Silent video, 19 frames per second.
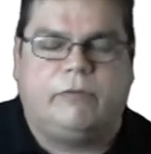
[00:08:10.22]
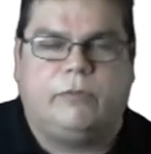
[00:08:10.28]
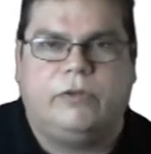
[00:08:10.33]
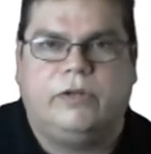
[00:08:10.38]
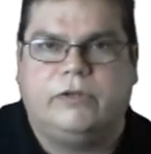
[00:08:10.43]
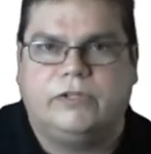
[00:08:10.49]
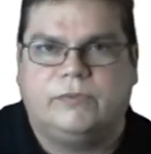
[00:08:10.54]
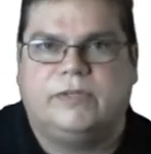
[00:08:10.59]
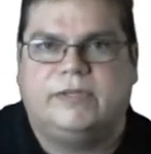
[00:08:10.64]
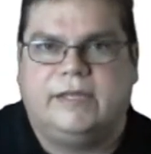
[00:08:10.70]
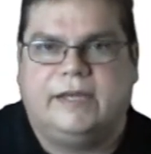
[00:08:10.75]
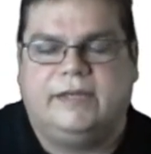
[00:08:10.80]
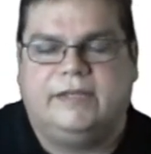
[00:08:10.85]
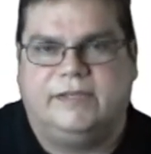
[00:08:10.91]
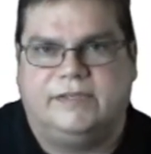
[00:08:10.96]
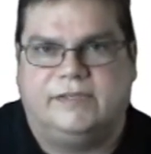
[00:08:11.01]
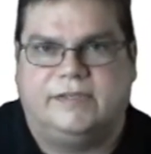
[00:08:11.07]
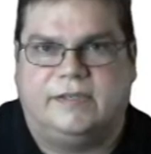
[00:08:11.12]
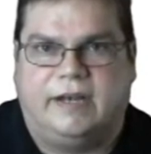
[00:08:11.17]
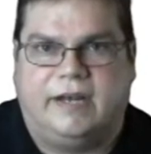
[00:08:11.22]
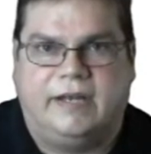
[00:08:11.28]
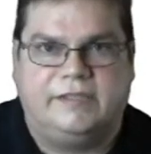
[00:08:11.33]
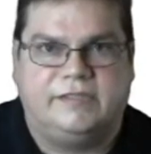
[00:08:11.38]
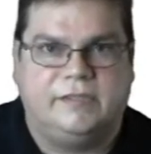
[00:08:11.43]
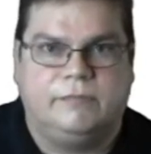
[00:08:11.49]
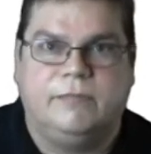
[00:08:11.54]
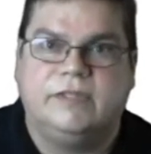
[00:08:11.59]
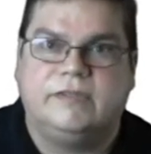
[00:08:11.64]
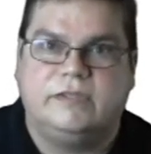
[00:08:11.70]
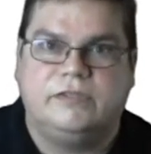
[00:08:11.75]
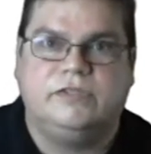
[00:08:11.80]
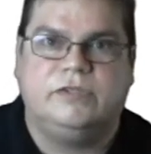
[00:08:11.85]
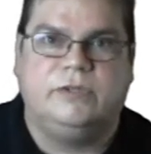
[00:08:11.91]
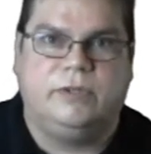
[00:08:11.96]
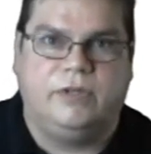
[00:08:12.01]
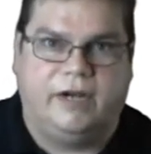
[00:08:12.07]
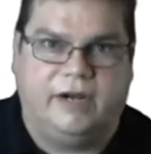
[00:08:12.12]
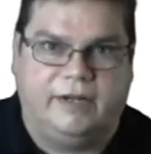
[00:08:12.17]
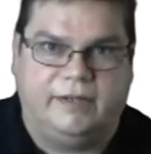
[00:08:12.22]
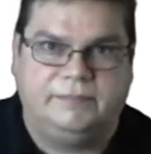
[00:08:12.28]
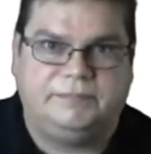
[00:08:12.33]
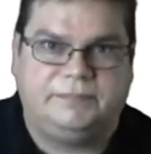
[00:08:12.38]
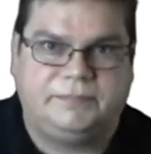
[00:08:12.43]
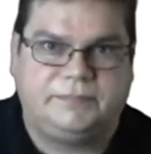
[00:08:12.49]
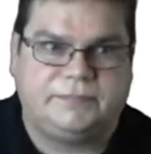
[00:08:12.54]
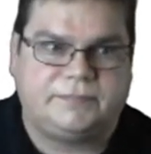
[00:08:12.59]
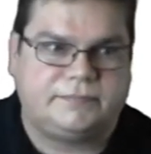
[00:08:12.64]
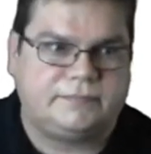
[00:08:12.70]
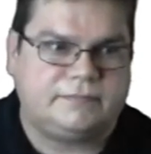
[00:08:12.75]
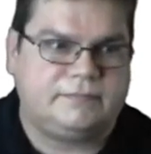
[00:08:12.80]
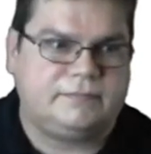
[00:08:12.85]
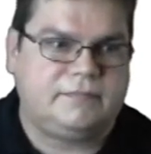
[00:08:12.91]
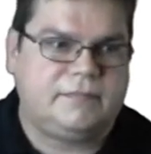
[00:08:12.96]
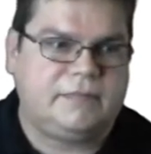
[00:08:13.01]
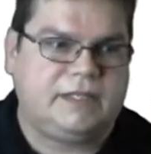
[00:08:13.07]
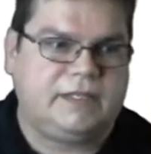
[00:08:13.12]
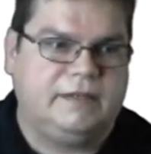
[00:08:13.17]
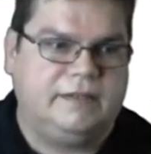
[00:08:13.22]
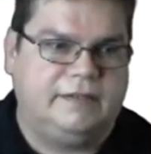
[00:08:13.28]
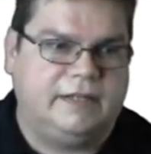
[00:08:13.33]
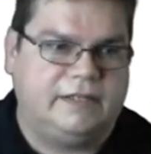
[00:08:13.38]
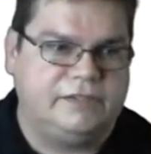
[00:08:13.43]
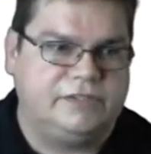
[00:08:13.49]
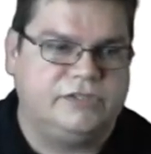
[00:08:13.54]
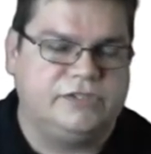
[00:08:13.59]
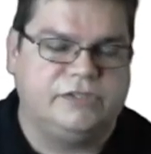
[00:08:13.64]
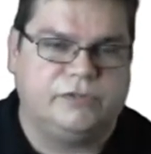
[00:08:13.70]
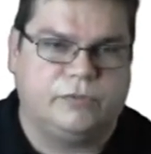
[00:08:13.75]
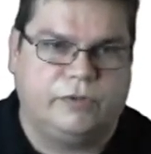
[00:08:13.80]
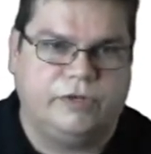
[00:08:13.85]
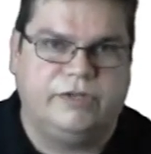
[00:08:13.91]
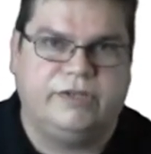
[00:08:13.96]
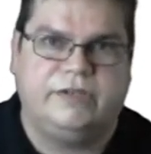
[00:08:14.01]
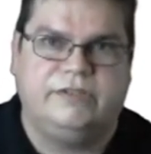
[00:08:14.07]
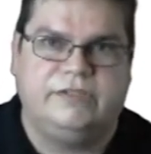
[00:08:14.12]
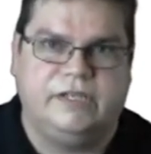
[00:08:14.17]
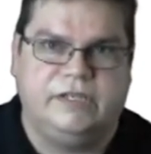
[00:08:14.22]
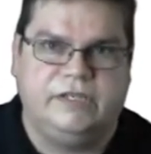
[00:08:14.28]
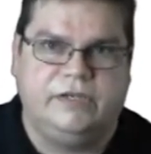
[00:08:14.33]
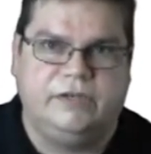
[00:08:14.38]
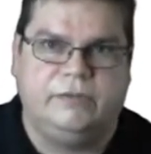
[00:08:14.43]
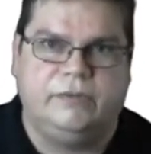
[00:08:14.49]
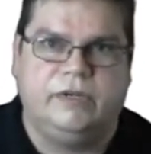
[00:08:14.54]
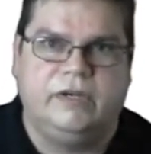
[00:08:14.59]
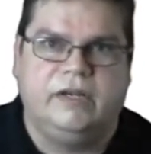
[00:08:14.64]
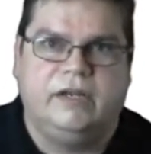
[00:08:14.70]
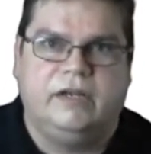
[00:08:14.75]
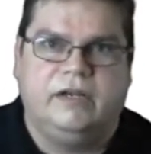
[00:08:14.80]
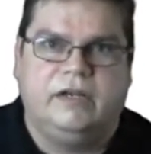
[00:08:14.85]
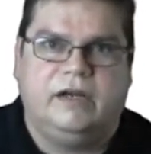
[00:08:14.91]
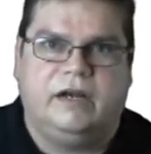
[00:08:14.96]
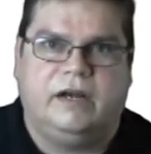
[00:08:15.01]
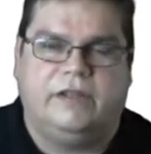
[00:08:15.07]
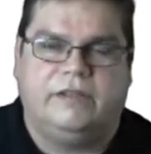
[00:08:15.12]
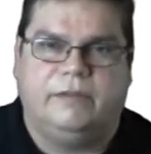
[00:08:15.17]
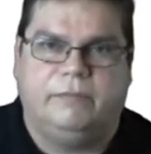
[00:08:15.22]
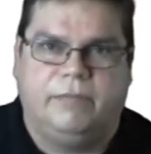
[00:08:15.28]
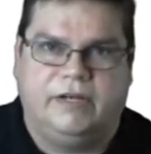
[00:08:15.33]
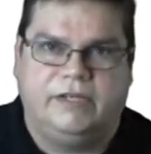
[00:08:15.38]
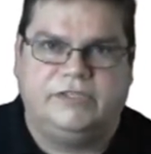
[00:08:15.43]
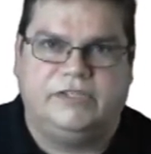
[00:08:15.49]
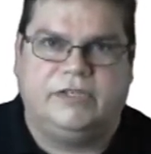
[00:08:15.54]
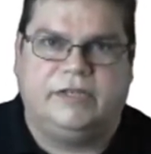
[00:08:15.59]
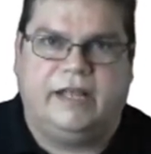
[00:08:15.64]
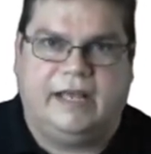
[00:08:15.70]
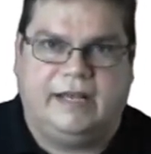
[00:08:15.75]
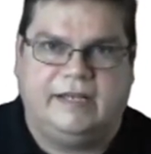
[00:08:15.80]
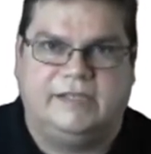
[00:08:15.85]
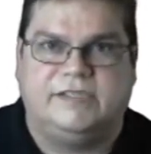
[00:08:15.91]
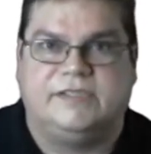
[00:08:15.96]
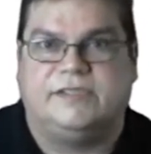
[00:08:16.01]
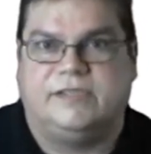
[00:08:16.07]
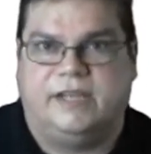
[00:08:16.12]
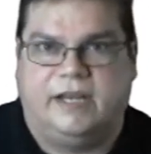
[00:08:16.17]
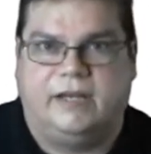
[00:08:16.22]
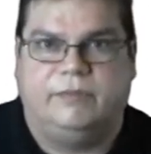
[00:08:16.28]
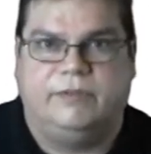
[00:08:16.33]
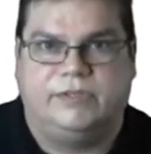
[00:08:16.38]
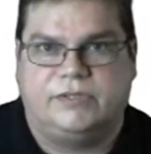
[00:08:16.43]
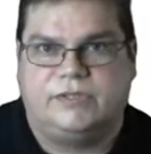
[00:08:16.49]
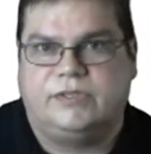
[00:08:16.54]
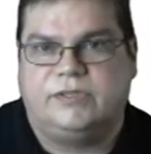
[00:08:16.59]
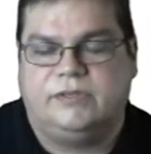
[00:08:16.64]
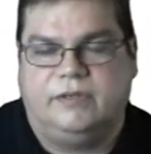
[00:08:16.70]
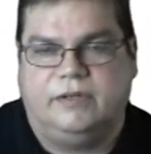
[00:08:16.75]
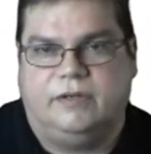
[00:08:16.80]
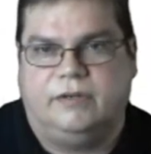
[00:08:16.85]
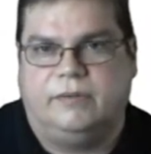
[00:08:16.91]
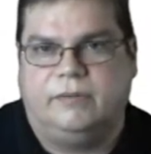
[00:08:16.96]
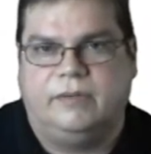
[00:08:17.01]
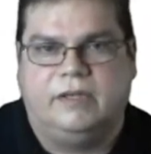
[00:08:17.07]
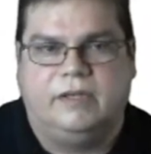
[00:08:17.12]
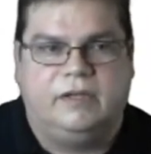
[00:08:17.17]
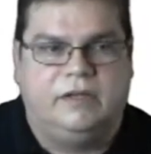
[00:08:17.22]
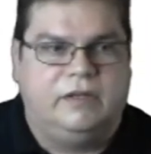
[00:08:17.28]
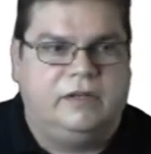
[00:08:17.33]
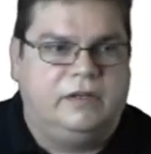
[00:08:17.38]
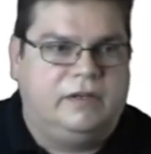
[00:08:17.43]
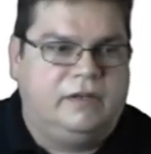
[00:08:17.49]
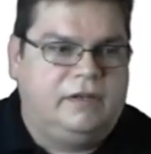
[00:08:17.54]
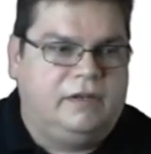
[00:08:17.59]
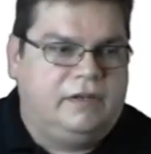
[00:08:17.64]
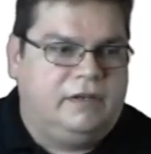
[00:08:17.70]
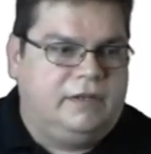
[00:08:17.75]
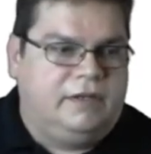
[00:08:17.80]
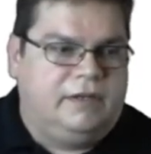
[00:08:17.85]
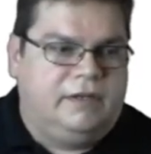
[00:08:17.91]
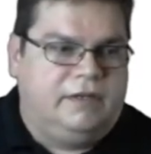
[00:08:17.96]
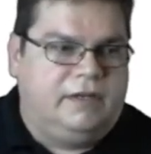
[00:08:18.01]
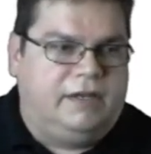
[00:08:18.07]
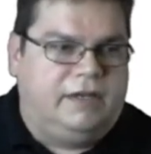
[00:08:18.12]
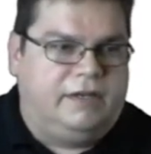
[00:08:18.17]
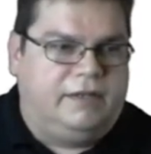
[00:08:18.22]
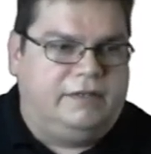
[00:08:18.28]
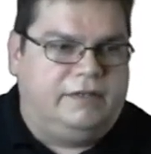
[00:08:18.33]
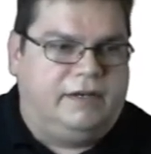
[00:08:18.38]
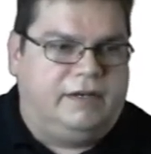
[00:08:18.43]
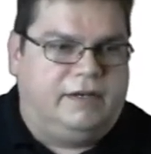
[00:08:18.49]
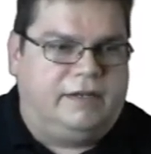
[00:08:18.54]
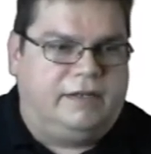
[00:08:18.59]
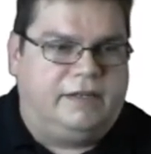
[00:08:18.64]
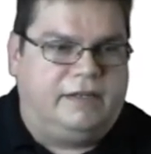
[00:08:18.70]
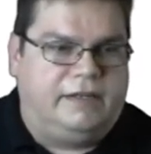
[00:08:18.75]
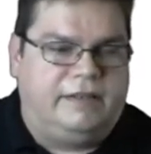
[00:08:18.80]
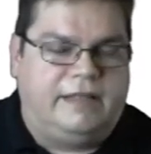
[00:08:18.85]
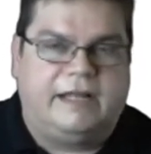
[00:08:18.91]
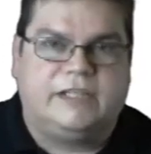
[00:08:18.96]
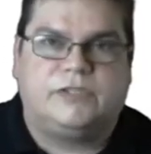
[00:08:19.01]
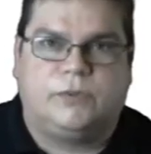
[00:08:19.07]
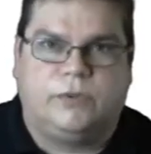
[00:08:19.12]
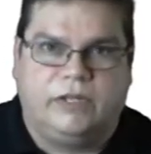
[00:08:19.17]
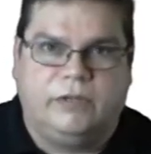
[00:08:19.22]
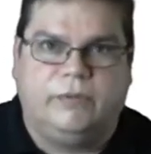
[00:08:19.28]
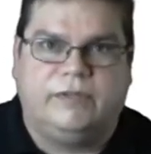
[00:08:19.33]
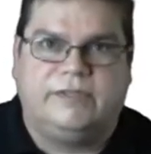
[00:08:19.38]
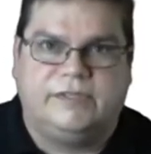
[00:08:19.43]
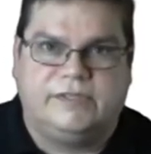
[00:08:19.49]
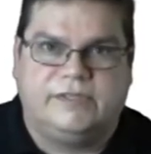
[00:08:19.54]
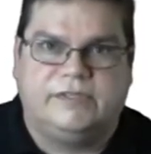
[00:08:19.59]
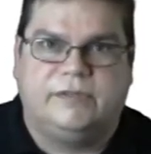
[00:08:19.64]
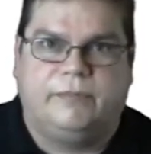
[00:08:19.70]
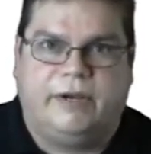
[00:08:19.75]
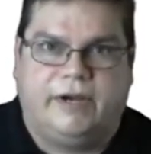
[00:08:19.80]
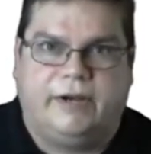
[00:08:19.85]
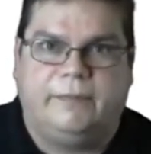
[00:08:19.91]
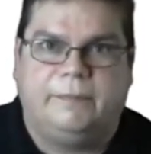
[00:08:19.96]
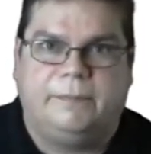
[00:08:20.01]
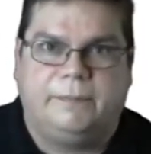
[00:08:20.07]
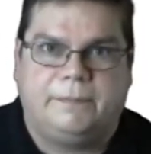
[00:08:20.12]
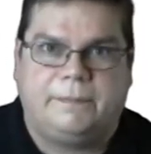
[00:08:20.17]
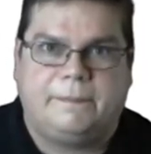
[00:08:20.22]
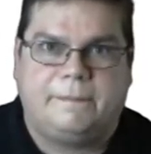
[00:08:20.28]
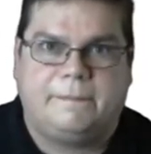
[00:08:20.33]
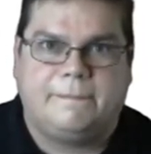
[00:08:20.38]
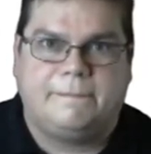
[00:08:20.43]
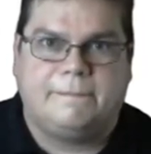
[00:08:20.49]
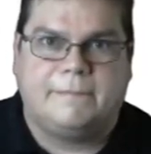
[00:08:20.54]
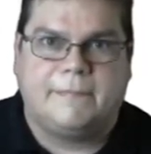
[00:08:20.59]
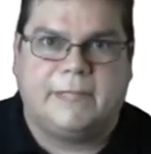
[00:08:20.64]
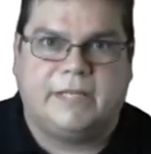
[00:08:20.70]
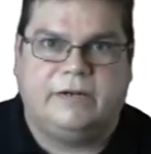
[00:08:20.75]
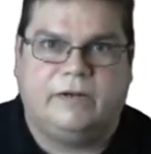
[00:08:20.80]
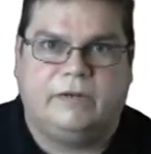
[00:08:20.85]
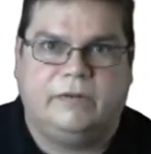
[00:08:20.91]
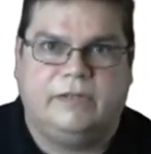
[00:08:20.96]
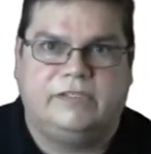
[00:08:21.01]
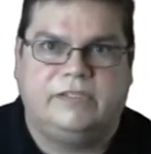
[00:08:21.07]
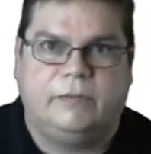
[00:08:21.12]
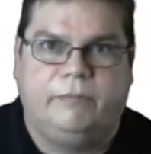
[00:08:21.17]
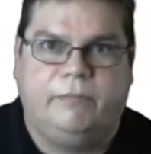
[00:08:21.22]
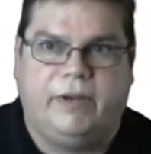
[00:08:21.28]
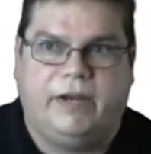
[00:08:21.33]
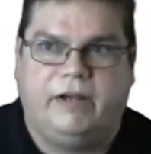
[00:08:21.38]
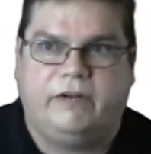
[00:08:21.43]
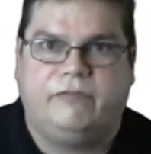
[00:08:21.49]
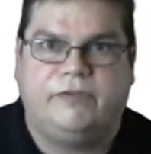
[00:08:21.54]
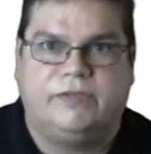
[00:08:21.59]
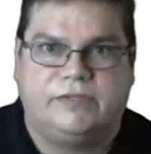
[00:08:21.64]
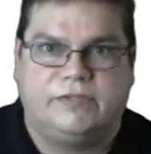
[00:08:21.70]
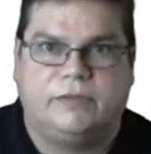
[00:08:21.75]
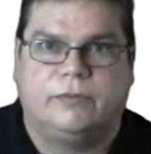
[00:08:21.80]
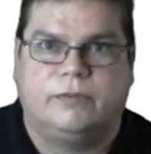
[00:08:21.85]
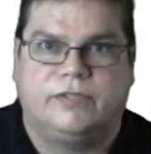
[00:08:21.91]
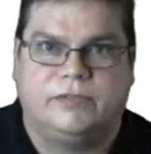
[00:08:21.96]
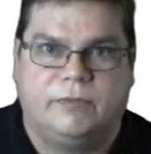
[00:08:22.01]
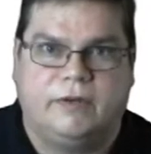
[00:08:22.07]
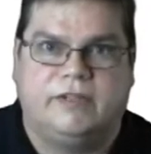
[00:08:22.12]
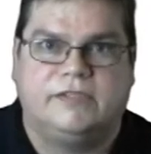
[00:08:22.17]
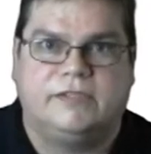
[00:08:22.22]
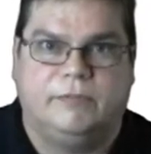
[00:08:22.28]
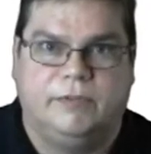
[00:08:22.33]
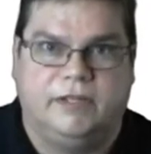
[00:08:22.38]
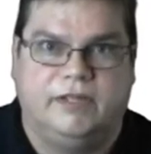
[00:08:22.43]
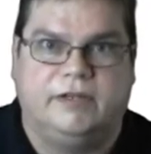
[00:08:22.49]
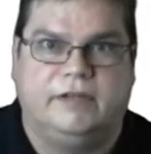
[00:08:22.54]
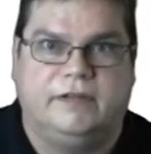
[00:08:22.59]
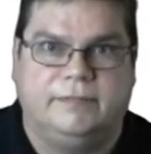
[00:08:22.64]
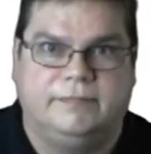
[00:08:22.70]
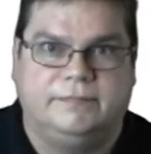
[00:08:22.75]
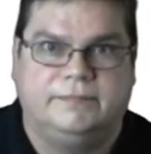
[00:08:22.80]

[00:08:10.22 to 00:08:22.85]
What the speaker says: knows what that is. And I submit that you do not. And that's just where you continue the budget as established, and that's really what this is about. It's about fiscal responsibility.